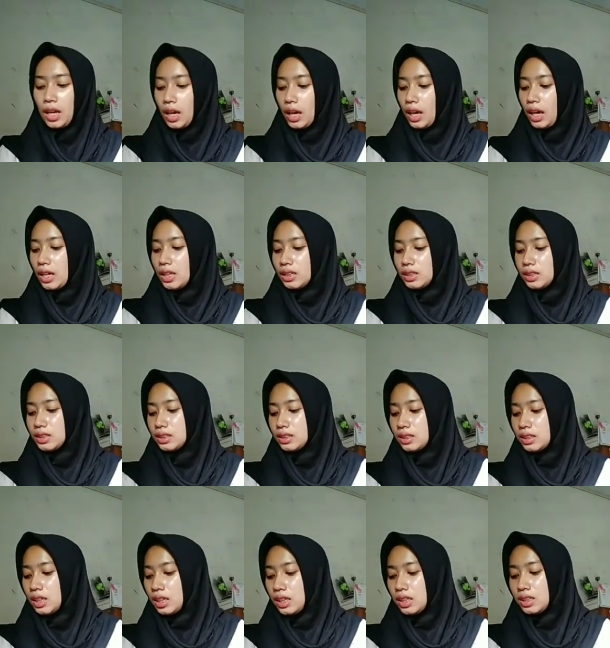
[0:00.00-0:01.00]
And
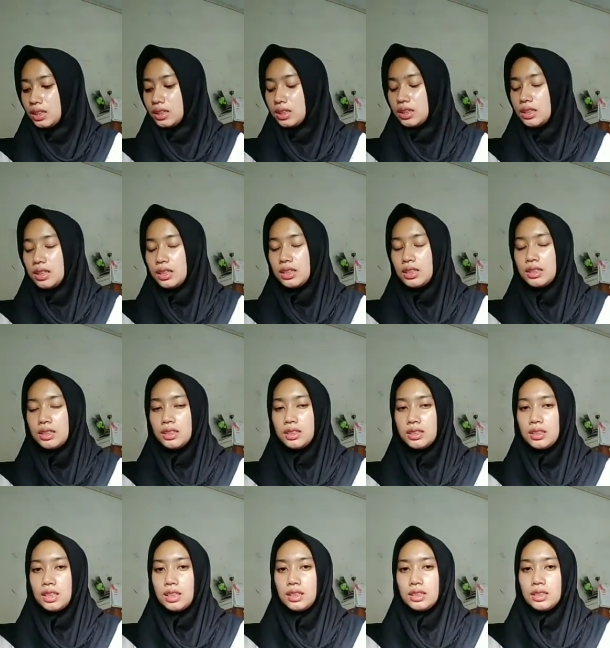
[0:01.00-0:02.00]

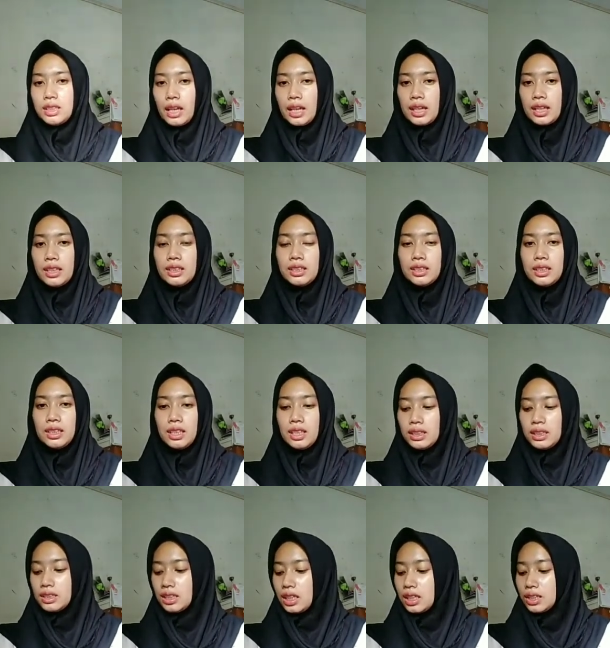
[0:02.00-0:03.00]
second
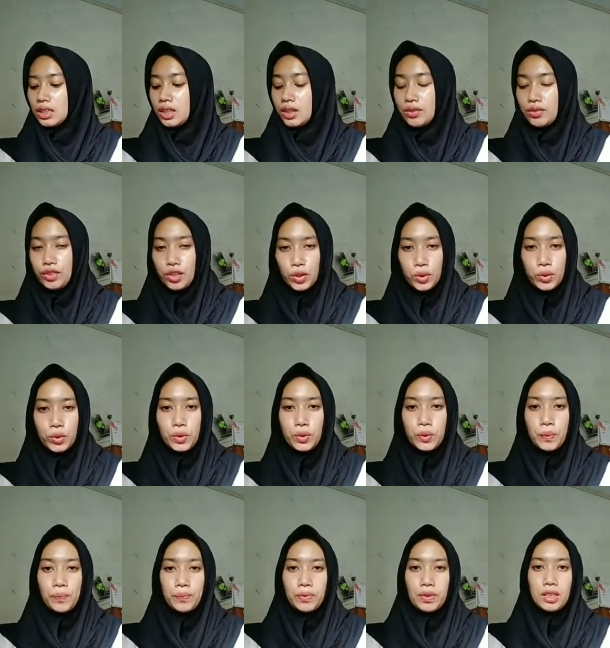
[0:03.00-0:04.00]
is interview.
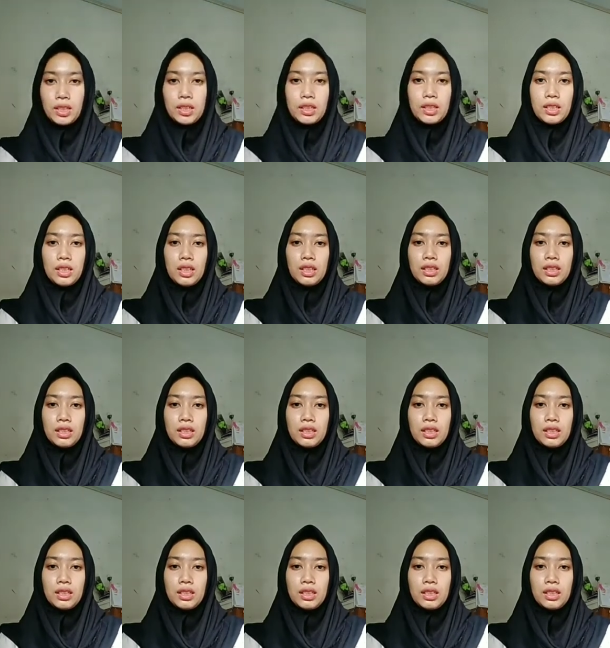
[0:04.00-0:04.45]
I